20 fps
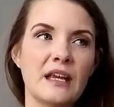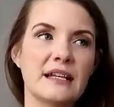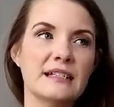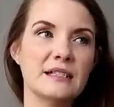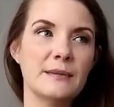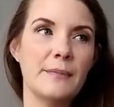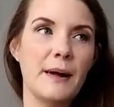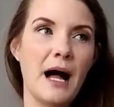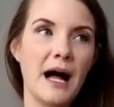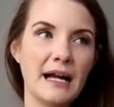
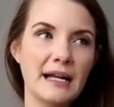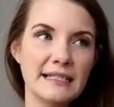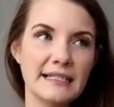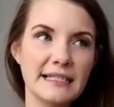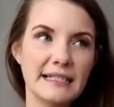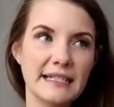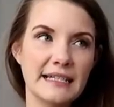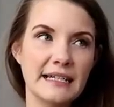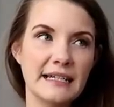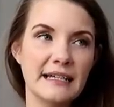it's a
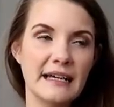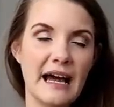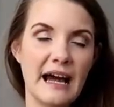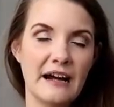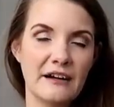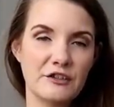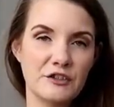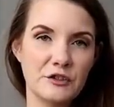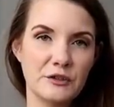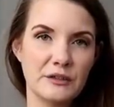Ponte,
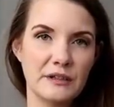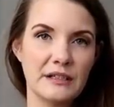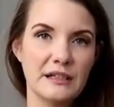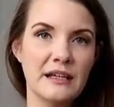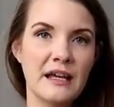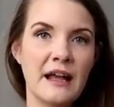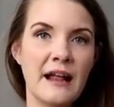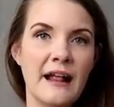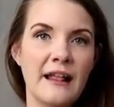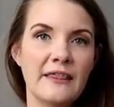
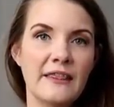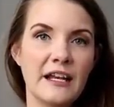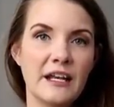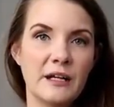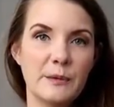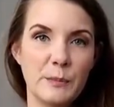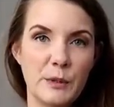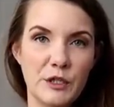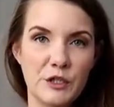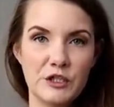actually, that
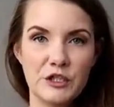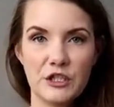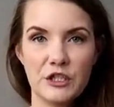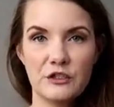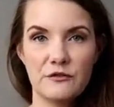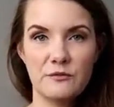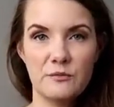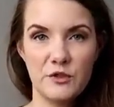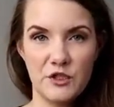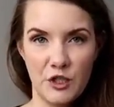I
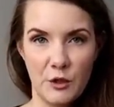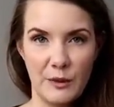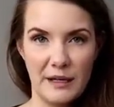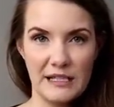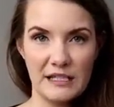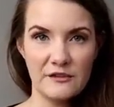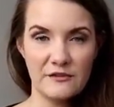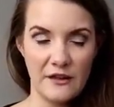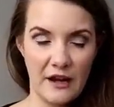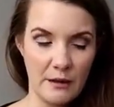purchased from
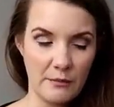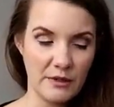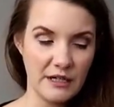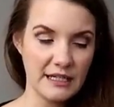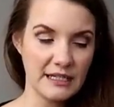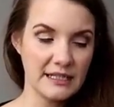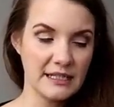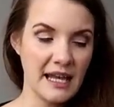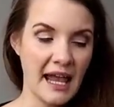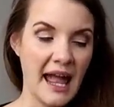Joann's
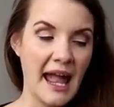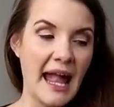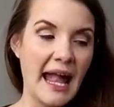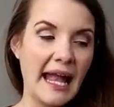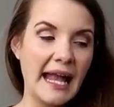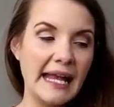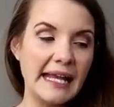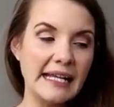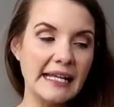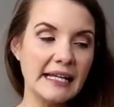Fabrics.
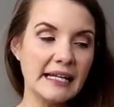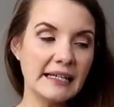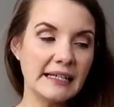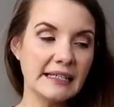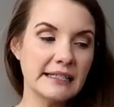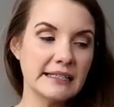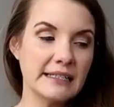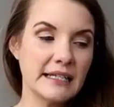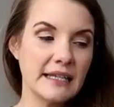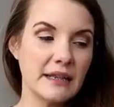
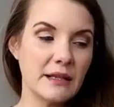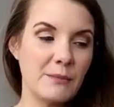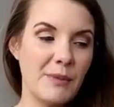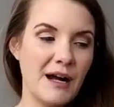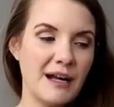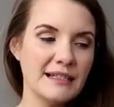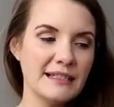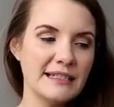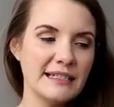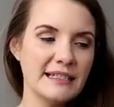And the
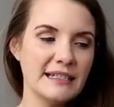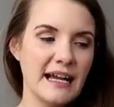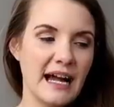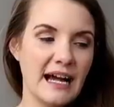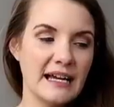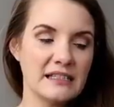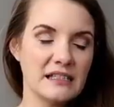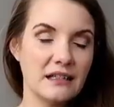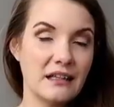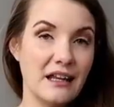Ponte, it
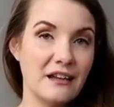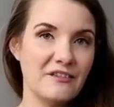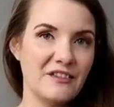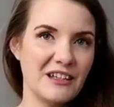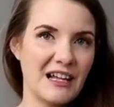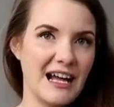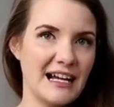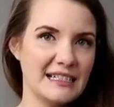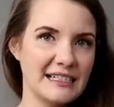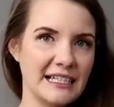has a lot of
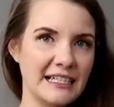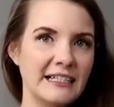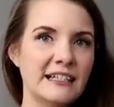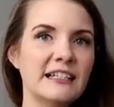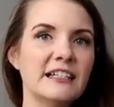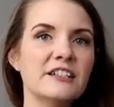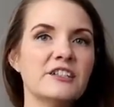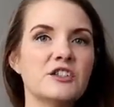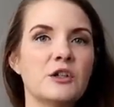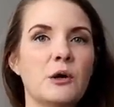elastane
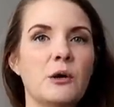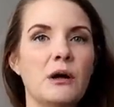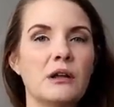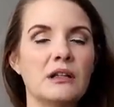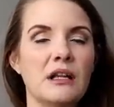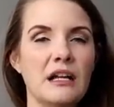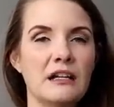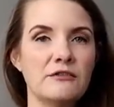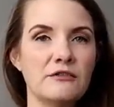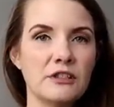in it, so a
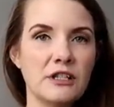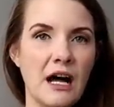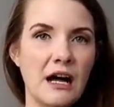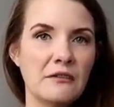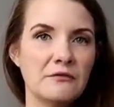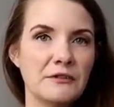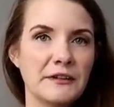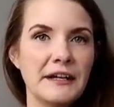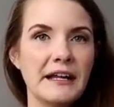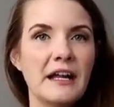lot of
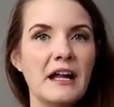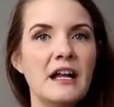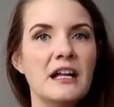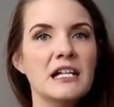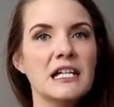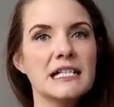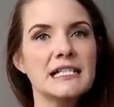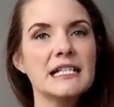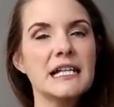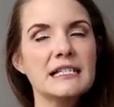recovery.
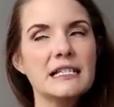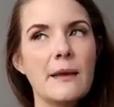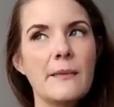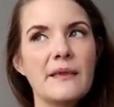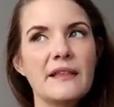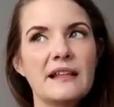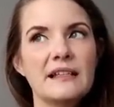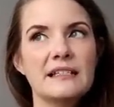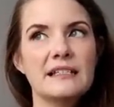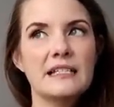It's not
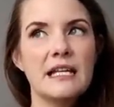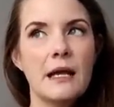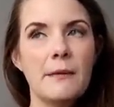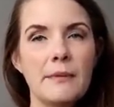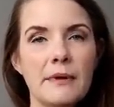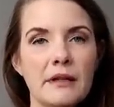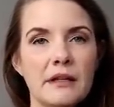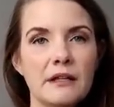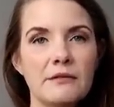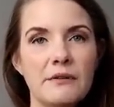something that's
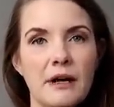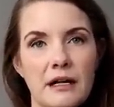typically